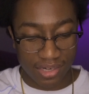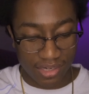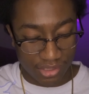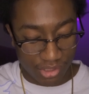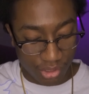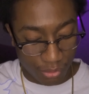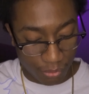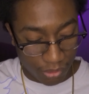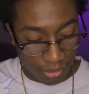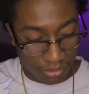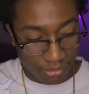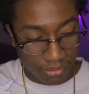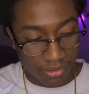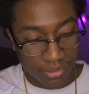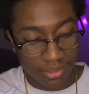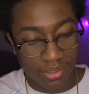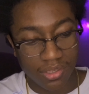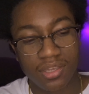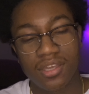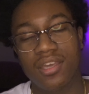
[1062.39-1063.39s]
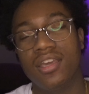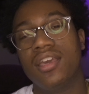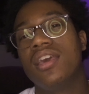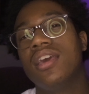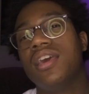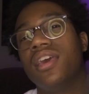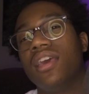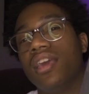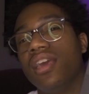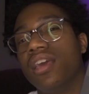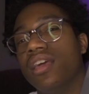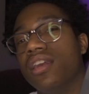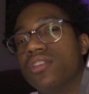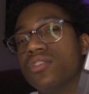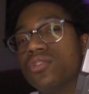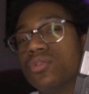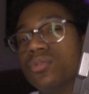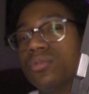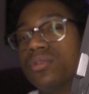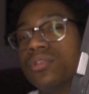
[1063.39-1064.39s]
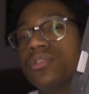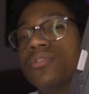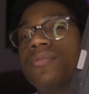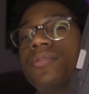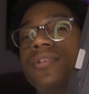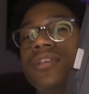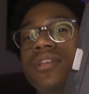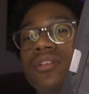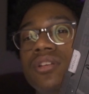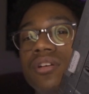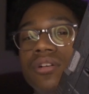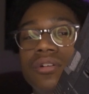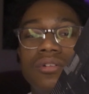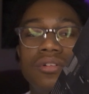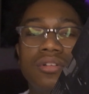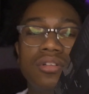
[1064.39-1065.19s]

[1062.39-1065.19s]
that you want, and the Taurus for, you know,